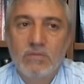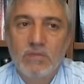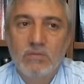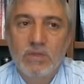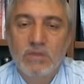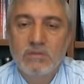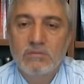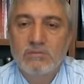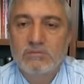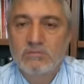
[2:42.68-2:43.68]

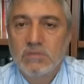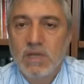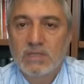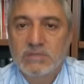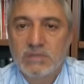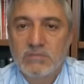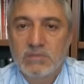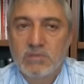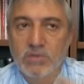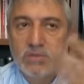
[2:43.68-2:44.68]
between us
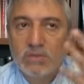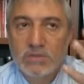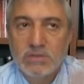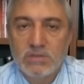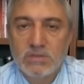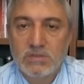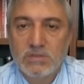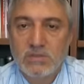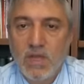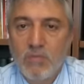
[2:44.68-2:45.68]
and between all
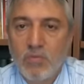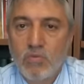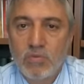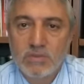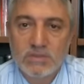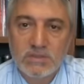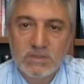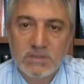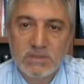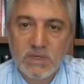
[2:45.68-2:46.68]
the upper worlds
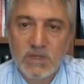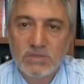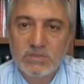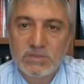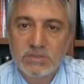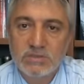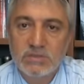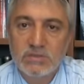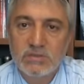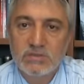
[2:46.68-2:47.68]
and the
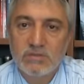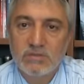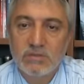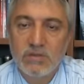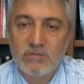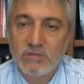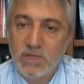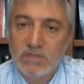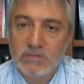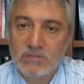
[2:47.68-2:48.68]
energies of
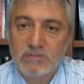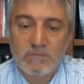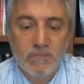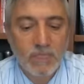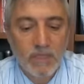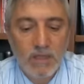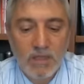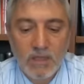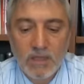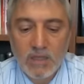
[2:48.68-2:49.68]
God.
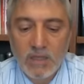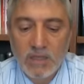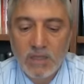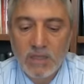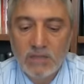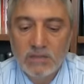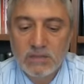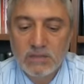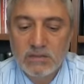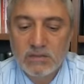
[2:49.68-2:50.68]
And
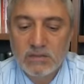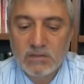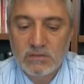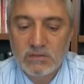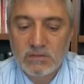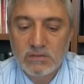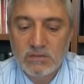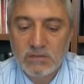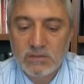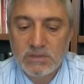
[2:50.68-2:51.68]

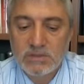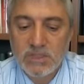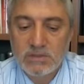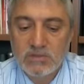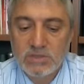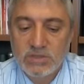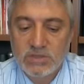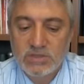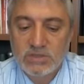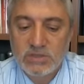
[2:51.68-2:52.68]
these
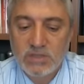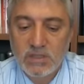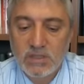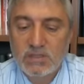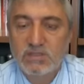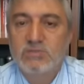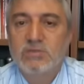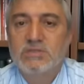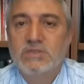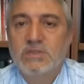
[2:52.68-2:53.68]
energies are
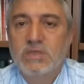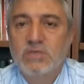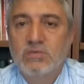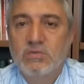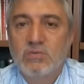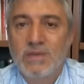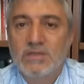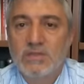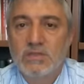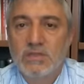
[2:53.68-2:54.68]
translated into
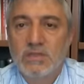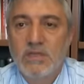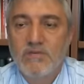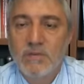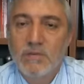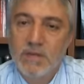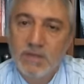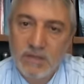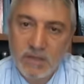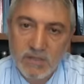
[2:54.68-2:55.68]
masculine and
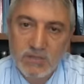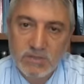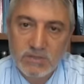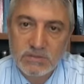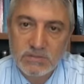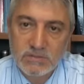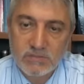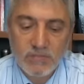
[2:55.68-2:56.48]
feminine energies.